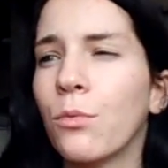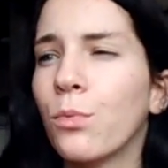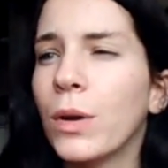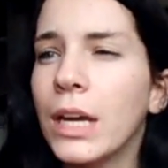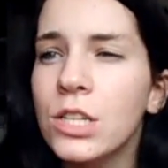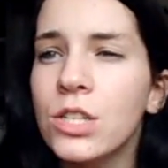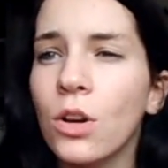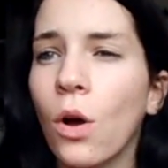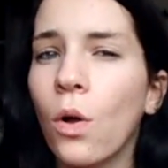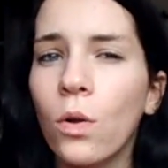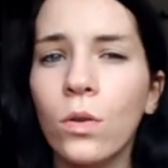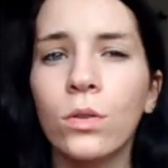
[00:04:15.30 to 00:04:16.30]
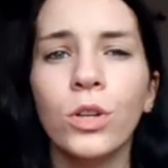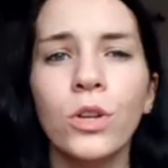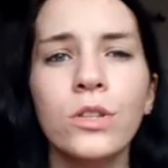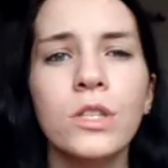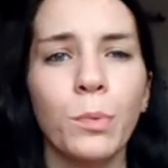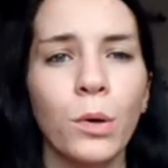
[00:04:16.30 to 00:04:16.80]
reached a whole
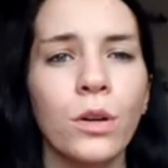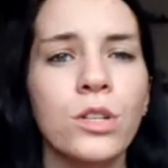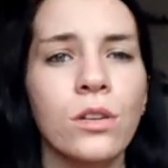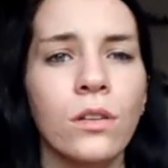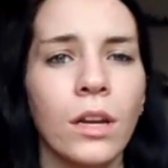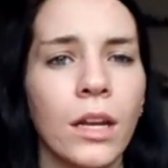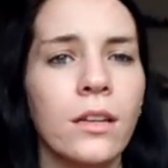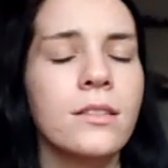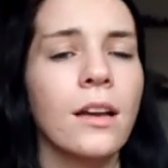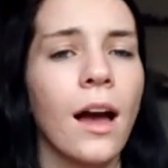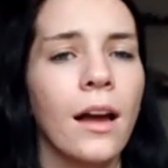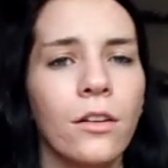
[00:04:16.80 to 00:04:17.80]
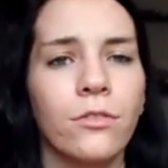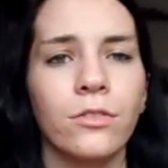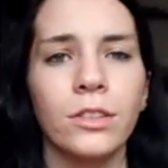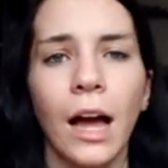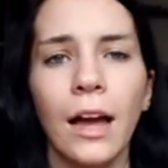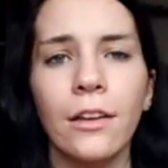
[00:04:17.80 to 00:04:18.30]
new spiritual insight
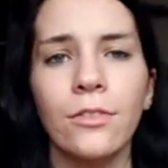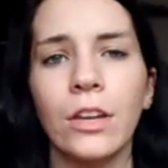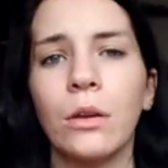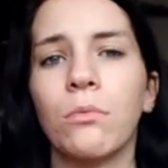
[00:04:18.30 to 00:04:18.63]
of life.